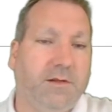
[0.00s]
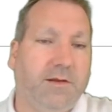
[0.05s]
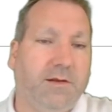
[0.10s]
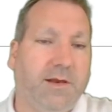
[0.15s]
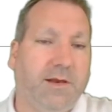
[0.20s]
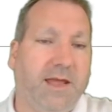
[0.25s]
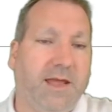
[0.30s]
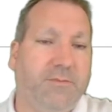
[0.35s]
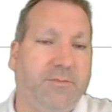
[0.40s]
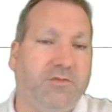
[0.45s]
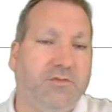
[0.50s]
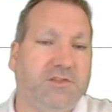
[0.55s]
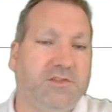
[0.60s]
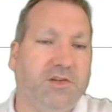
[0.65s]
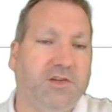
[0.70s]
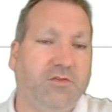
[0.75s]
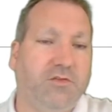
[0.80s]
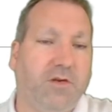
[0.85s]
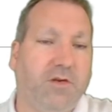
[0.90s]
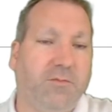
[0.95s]
label
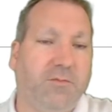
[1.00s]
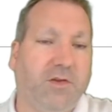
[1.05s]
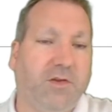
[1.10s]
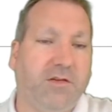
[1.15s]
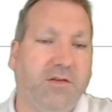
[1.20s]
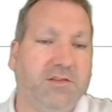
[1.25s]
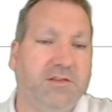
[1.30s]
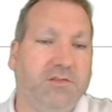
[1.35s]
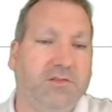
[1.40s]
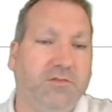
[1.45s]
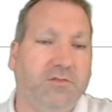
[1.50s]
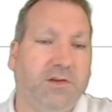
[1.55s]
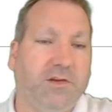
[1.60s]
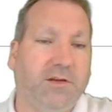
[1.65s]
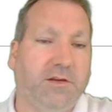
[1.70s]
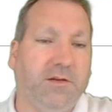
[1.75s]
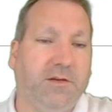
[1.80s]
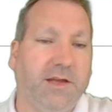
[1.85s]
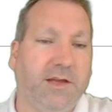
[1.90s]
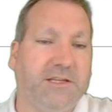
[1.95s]
2. I'm going to
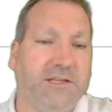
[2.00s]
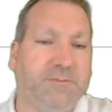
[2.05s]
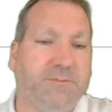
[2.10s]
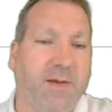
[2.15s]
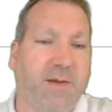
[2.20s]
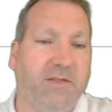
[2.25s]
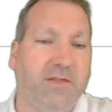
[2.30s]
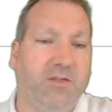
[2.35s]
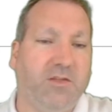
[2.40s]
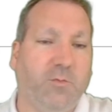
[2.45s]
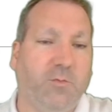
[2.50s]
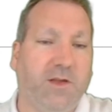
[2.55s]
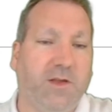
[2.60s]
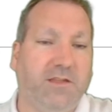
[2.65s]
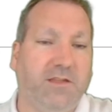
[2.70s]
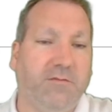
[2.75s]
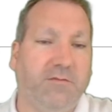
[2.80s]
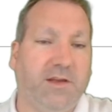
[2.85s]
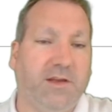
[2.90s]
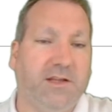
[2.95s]
expand the
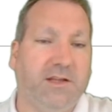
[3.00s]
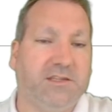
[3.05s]
width of it.